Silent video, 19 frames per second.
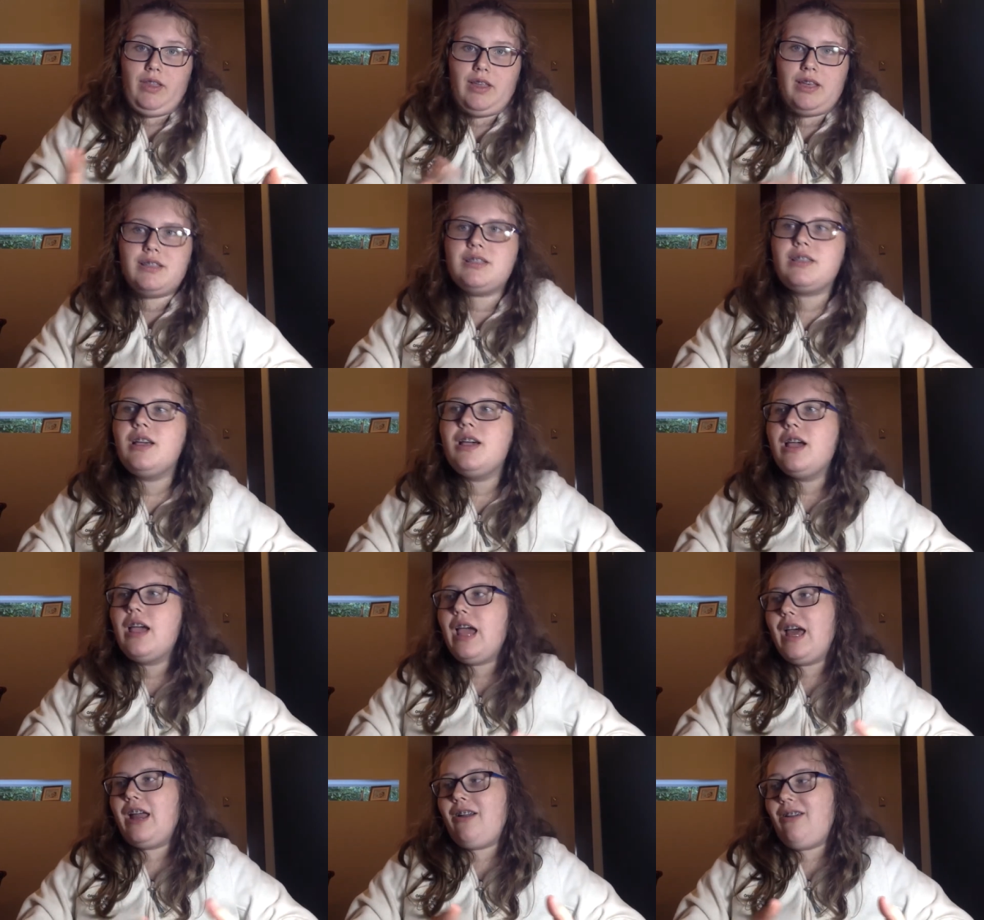this.
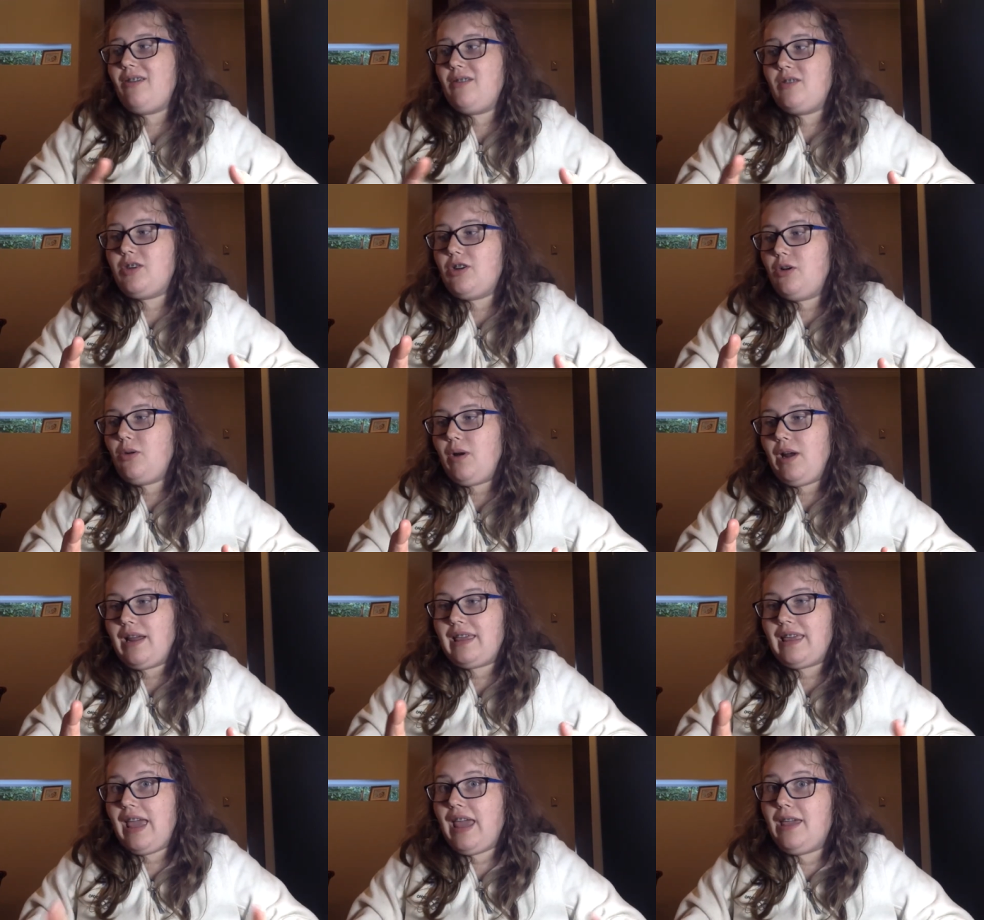I don't even know where
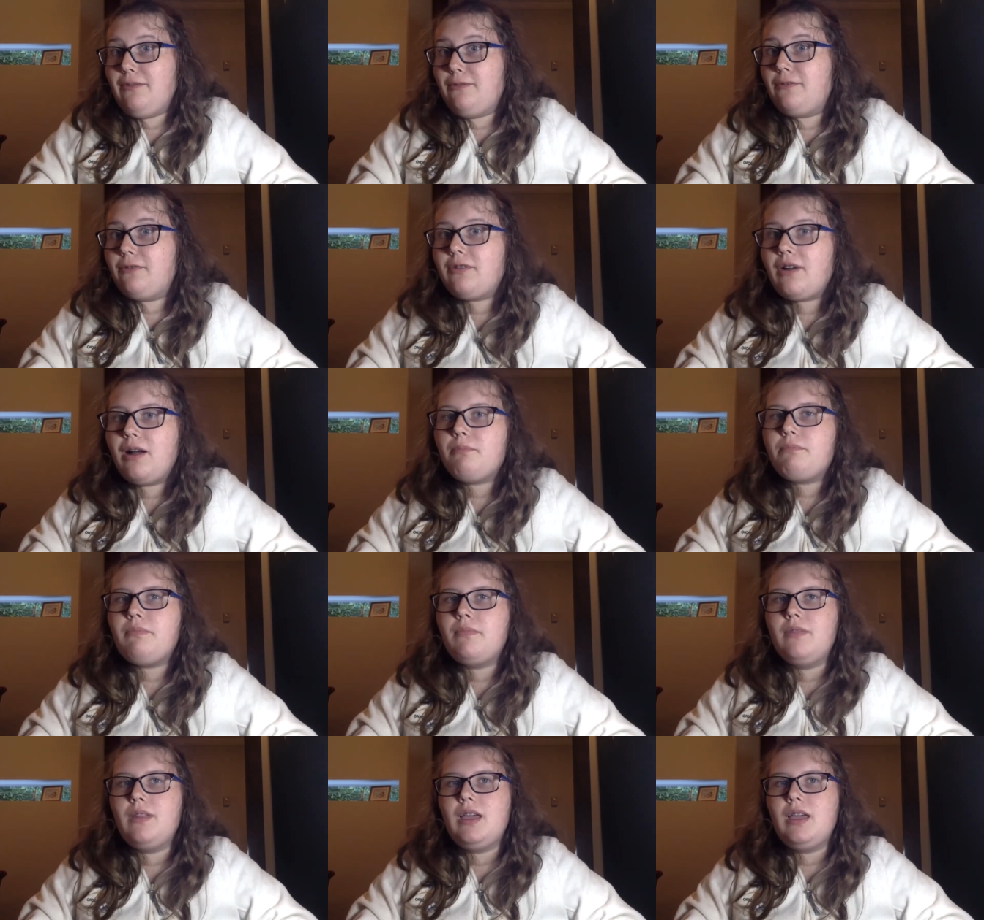it came from.